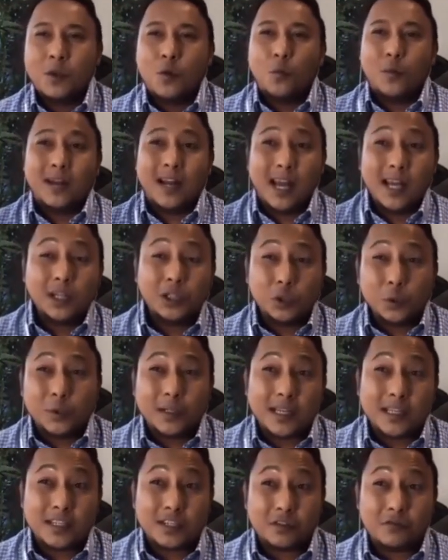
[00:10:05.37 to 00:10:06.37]
When I took
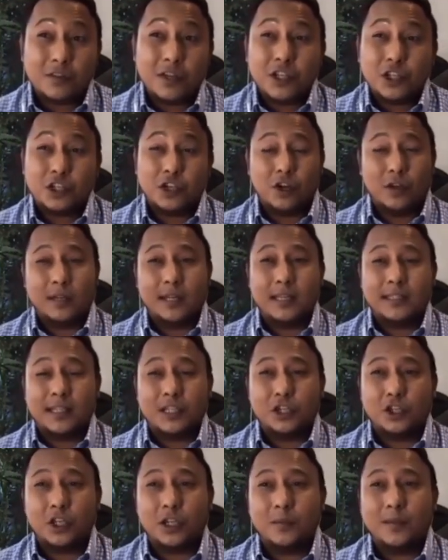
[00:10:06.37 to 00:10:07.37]
the screenshot, ladies
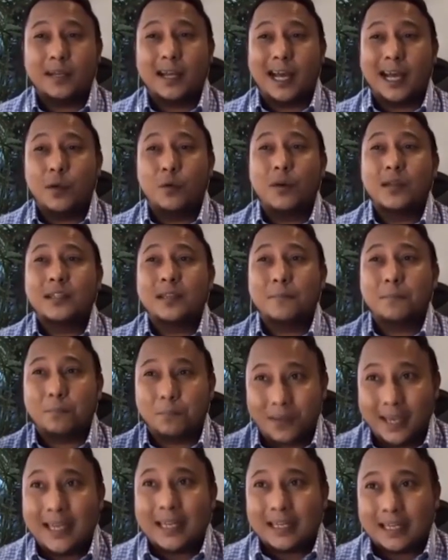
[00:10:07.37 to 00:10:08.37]
and gentlemen, I was a
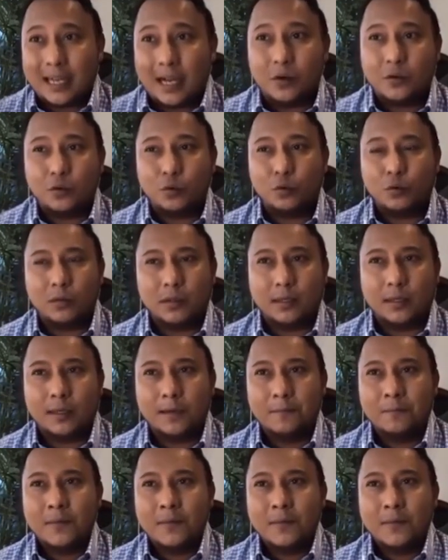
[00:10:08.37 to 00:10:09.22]
paid account holder.